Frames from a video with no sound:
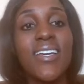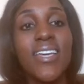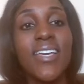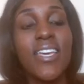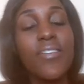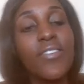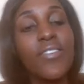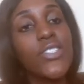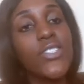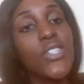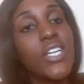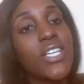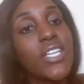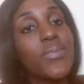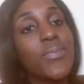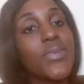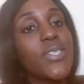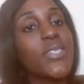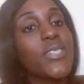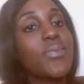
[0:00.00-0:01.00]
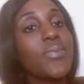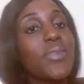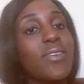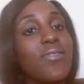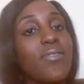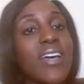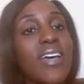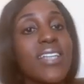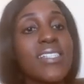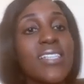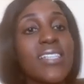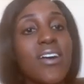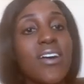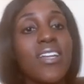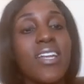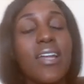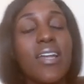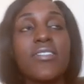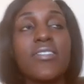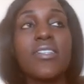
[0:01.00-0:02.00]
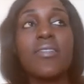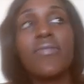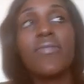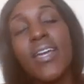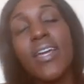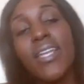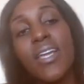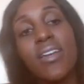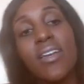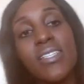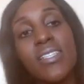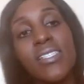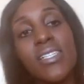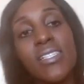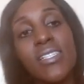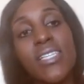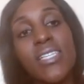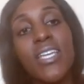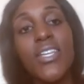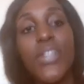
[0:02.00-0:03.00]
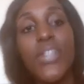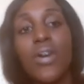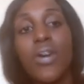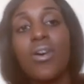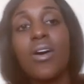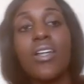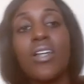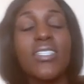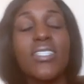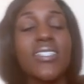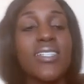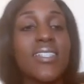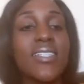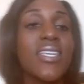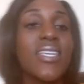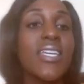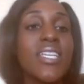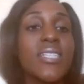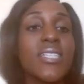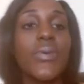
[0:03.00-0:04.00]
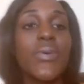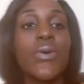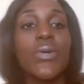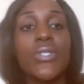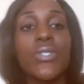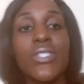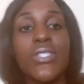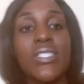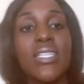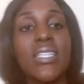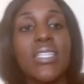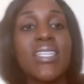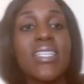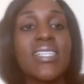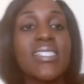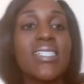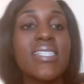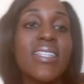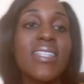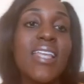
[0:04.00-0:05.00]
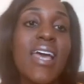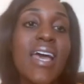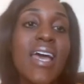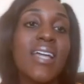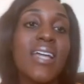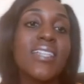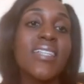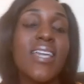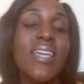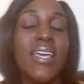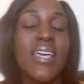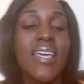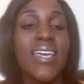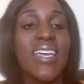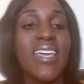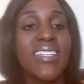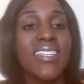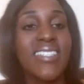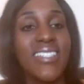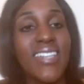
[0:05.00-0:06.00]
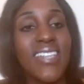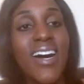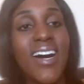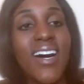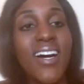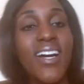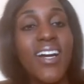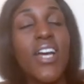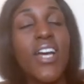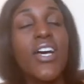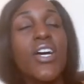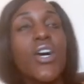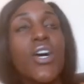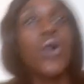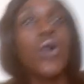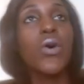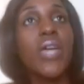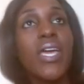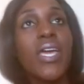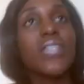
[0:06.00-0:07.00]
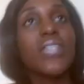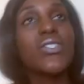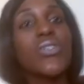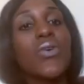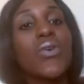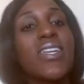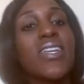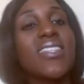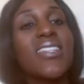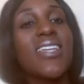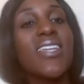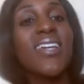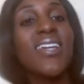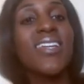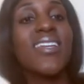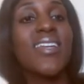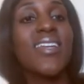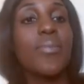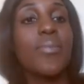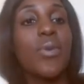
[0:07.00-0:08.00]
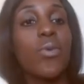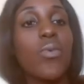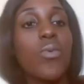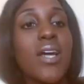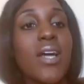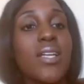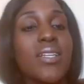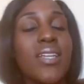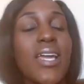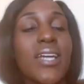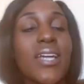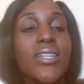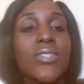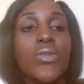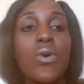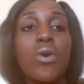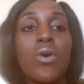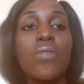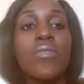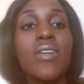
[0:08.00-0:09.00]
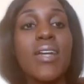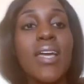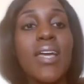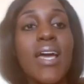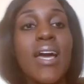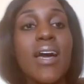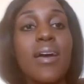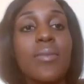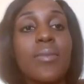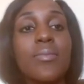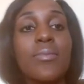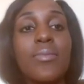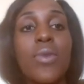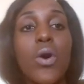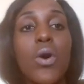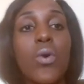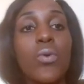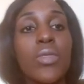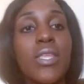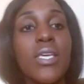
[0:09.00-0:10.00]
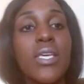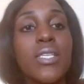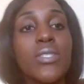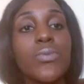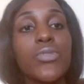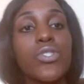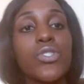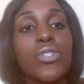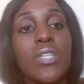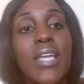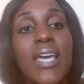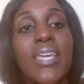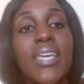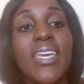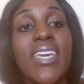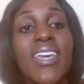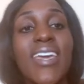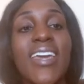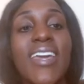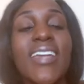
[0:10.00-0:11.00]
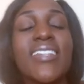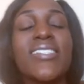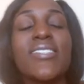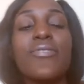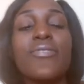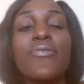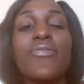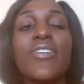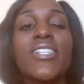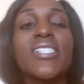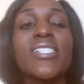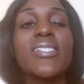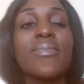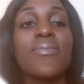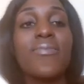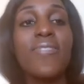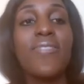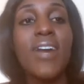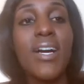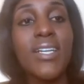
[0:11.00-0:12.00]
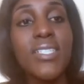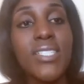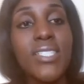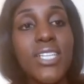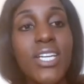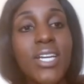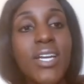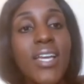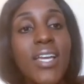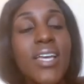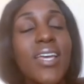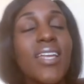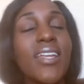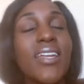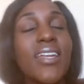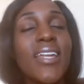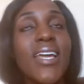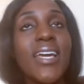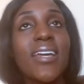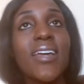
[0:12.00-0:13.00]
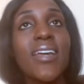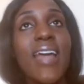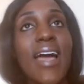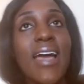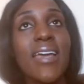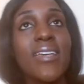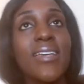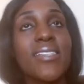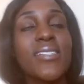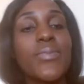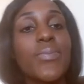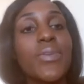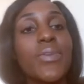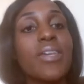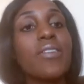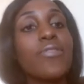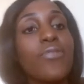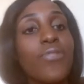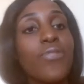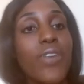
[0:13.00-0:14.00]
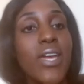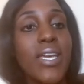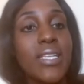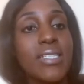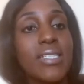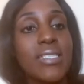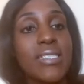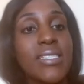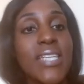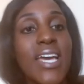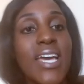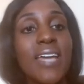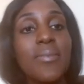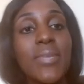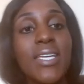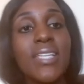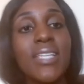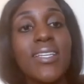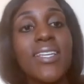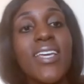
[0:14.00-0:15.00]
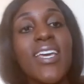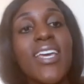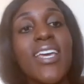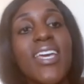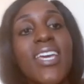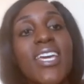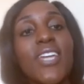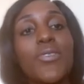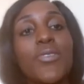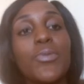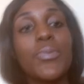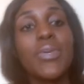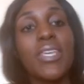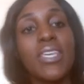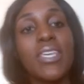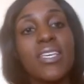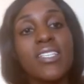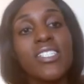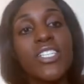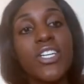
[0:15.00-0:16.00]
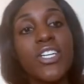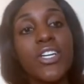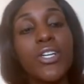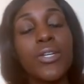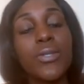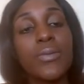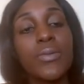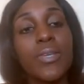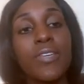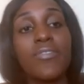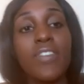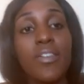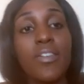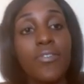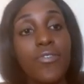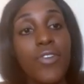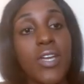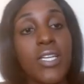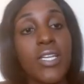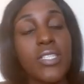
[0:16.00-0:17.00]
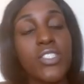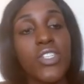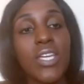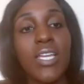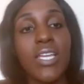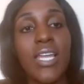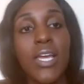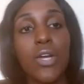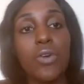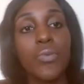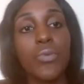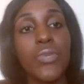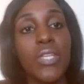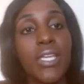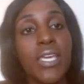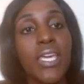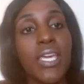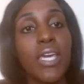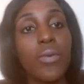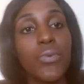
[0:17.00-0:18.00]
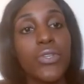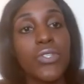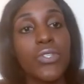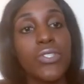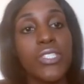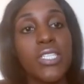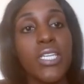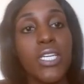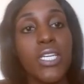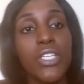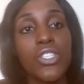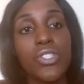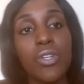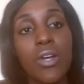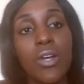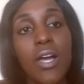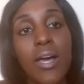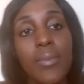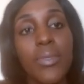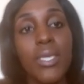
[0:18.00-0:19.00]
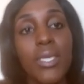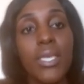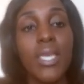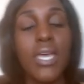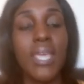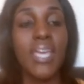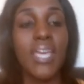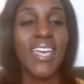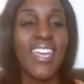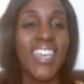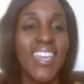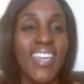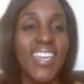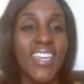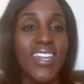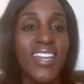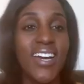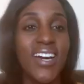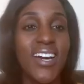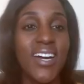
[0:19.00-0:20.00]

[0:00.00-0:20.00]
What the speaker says: eventually, person B finds out, and after they find out, they start saying, "No, I only did this because you did this and that," and yeah. Okay, so I think number one, like to overcome all this, we should like engage the friendship factor. Like, guys, be friends. I mean, it'll be easier if you're friends. You can like communicate when you see a shortcoming, and